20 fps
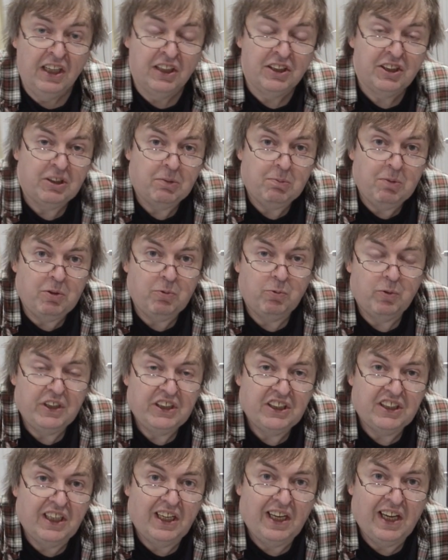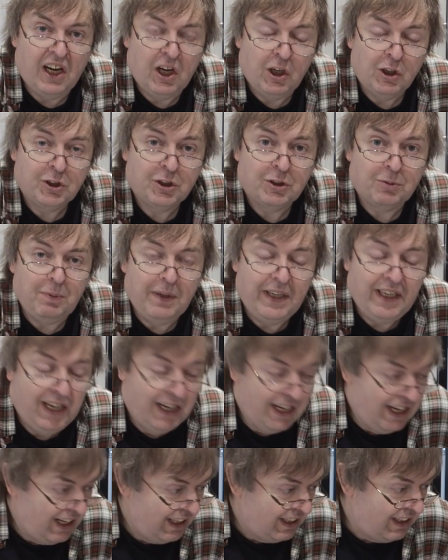someone recently asked me,
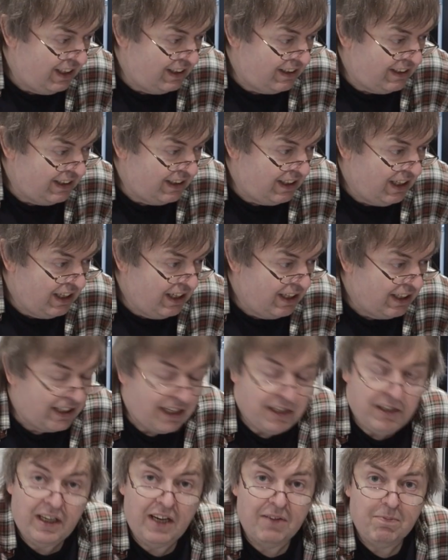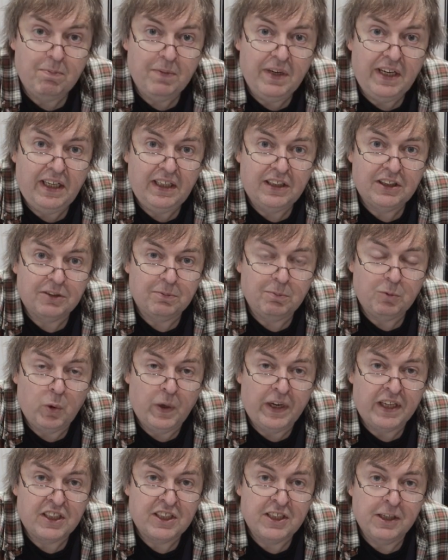and they said, can you give me some
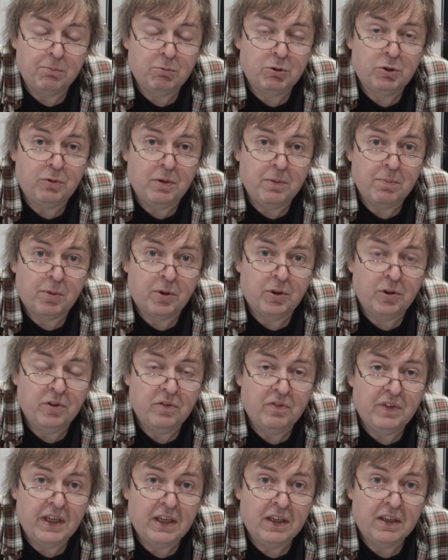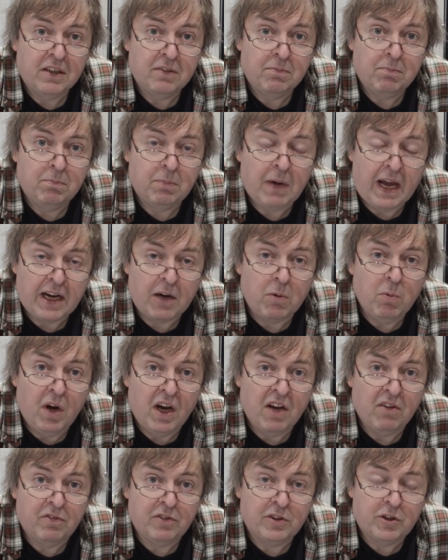quick tips to improving black and
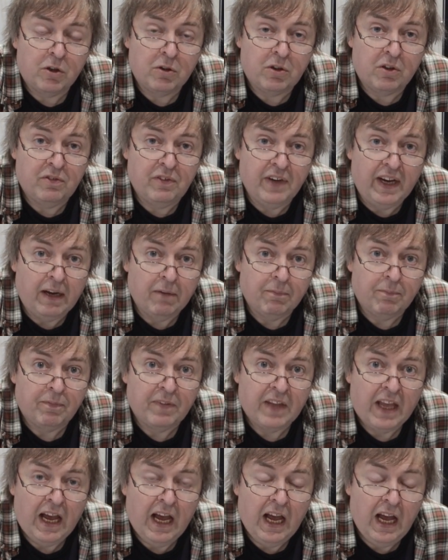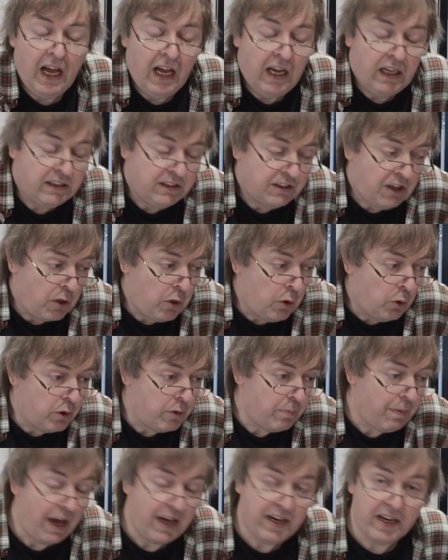white photography? And I
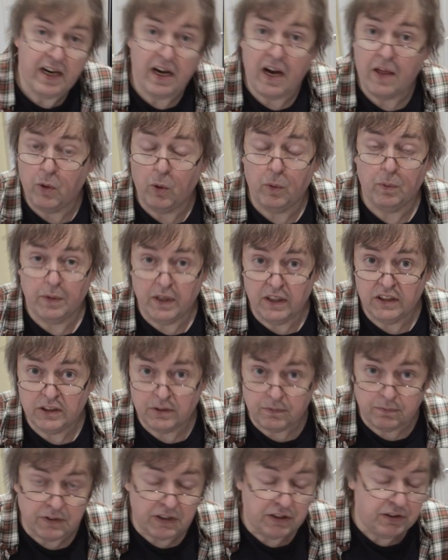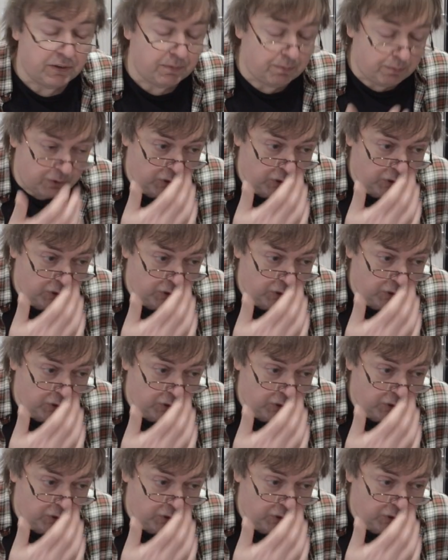thought about it, and I thought there's